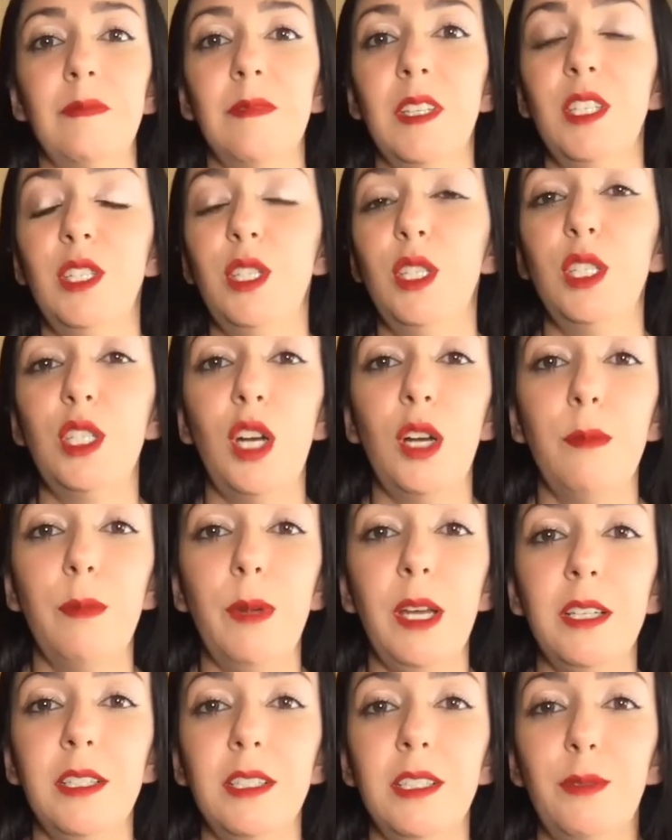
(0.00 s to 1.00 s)

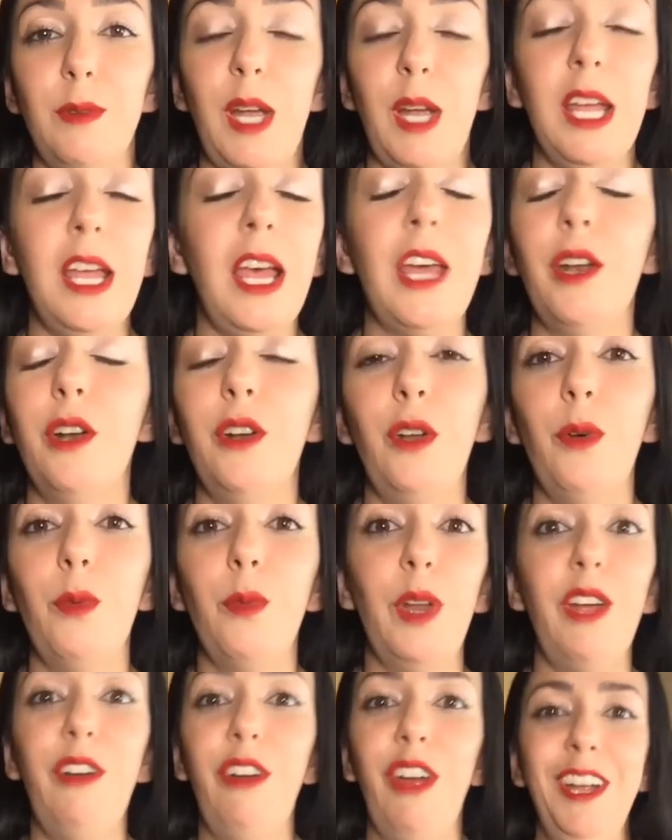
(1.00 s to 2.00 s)
Starbucks, right? I don't know,
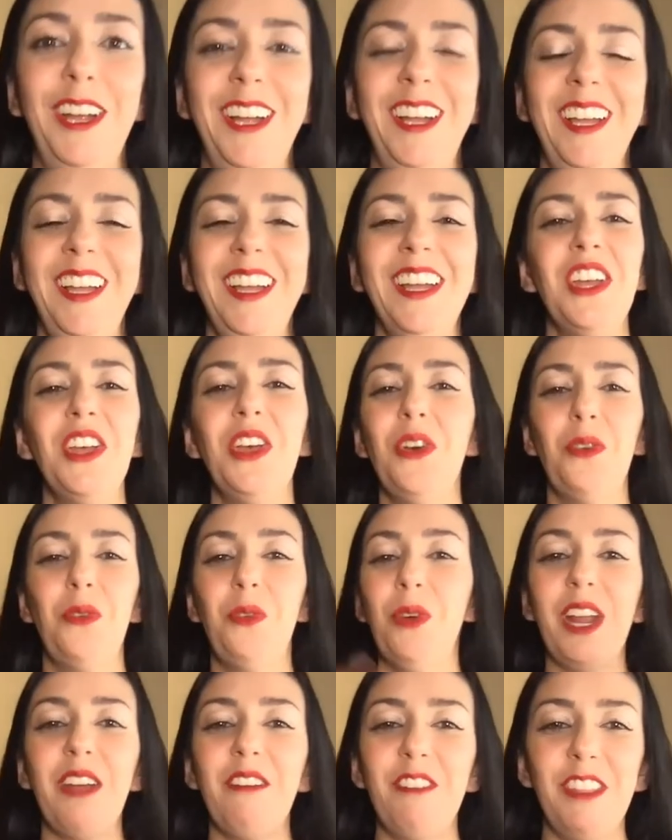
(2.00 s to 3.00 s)

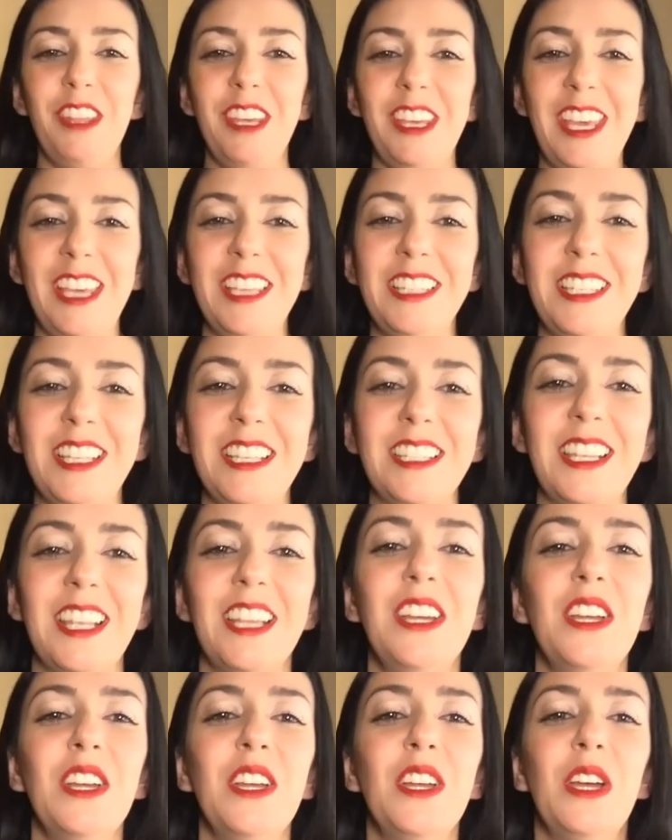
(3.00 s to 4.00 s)
whatever the case is.
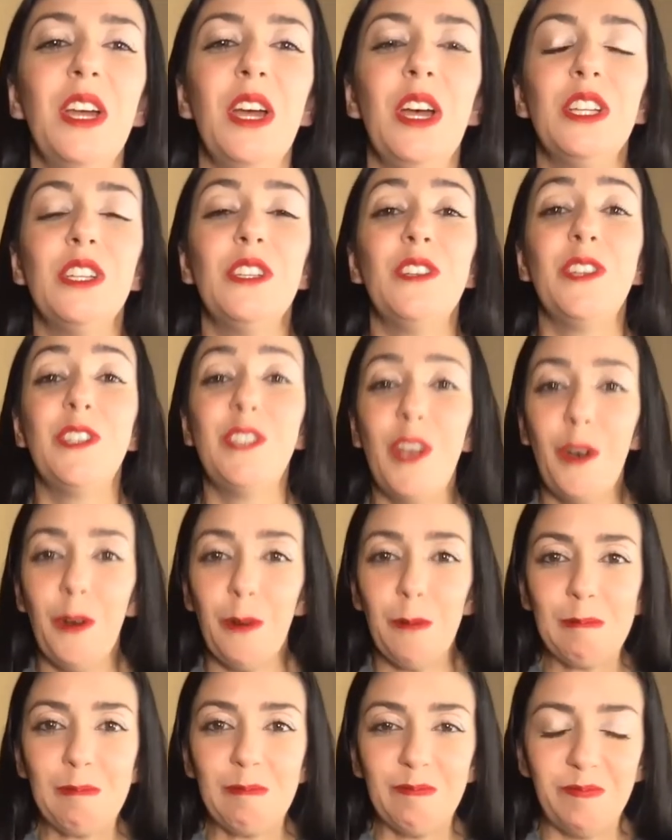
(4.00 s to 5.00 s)

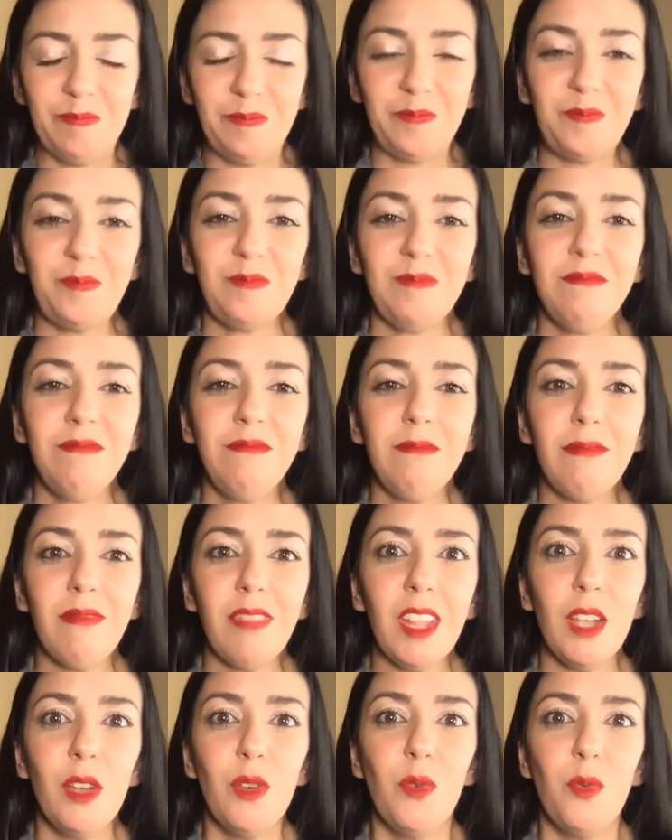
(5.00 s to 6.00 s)
So
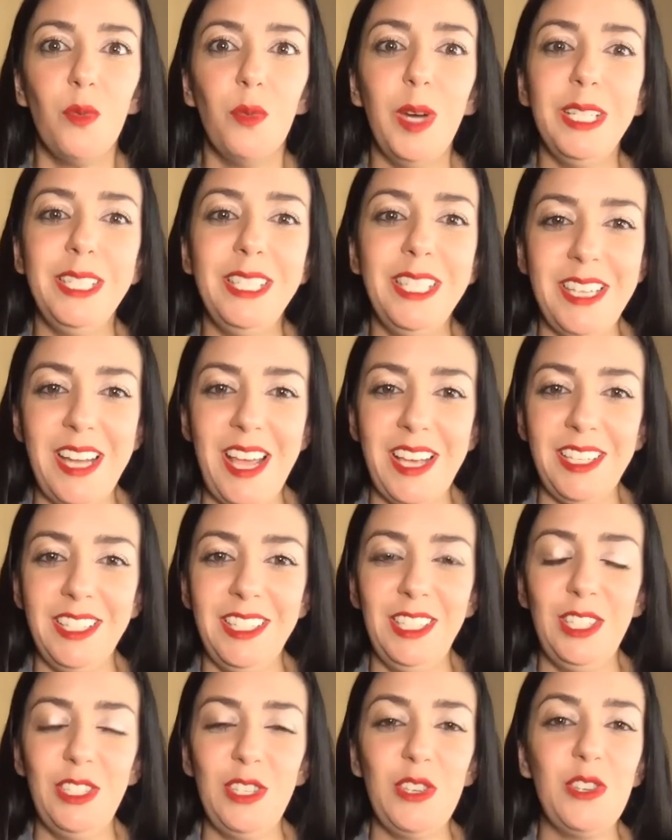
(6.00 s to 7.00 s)
what's
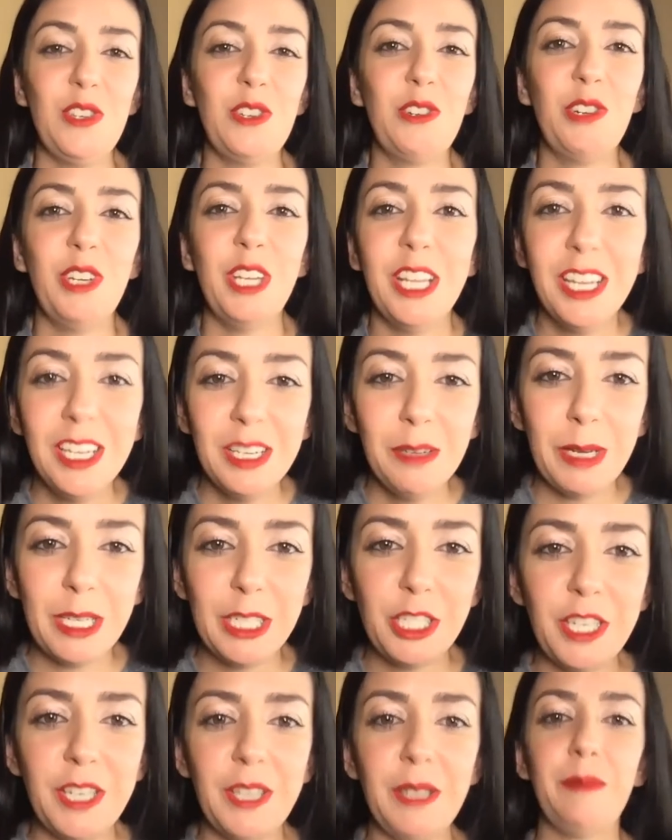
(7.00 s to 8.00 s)
next? So you created a
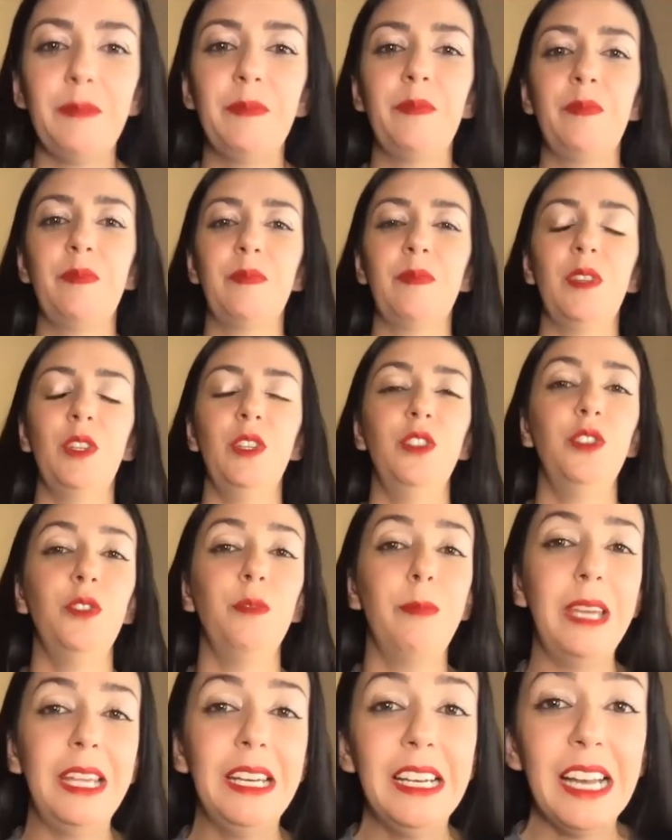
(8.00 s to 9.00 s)
budget, you
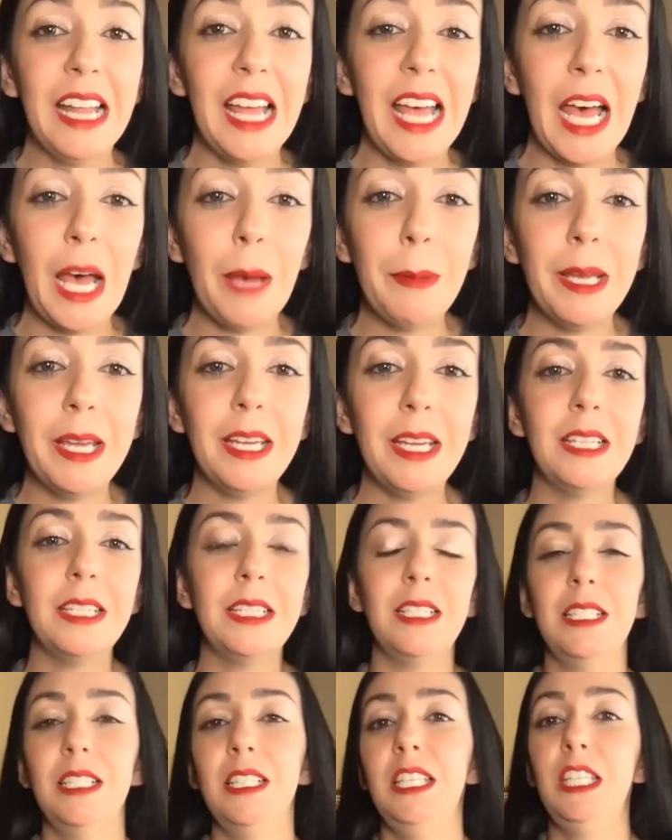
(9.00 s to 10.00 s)
made it a habit,
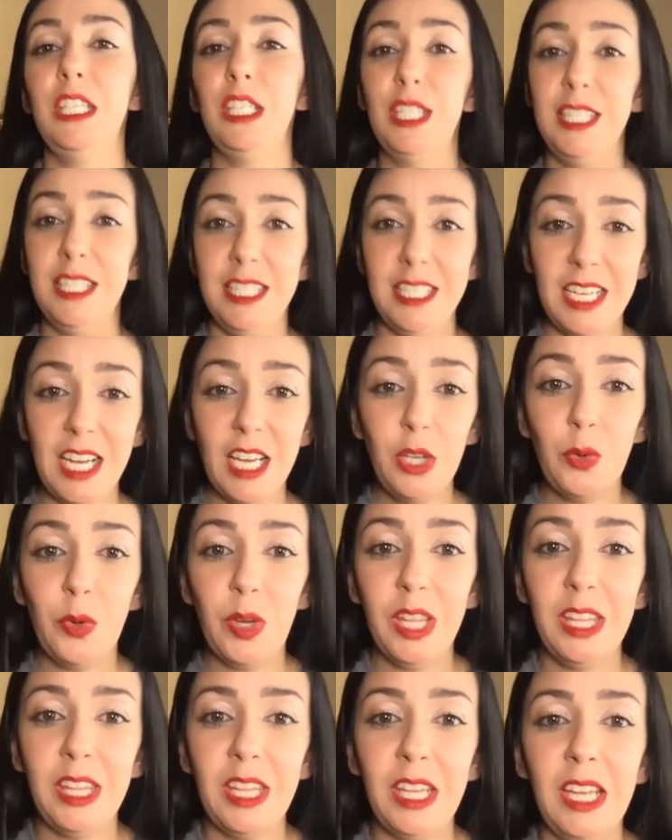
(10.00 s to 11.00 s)
you stuck
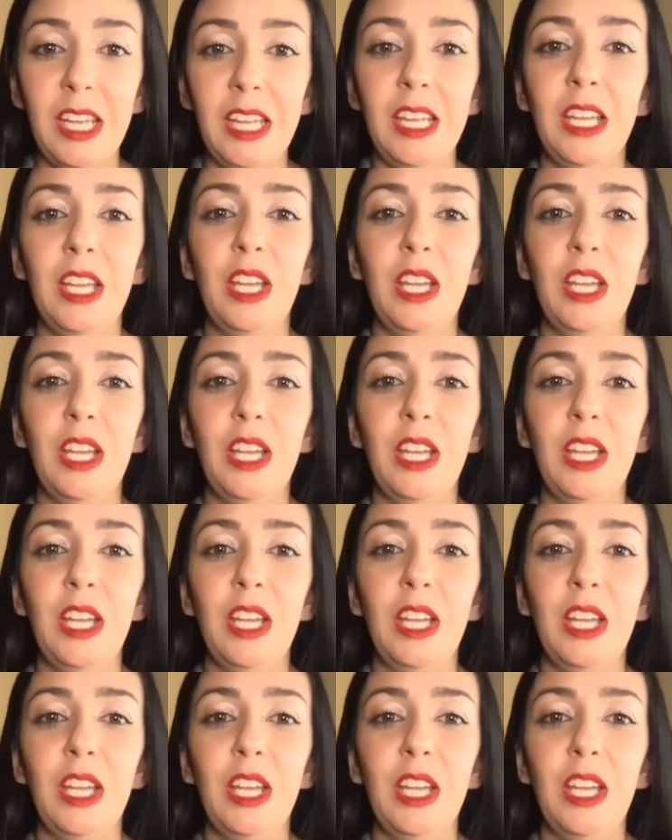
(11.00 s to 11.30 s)
with it,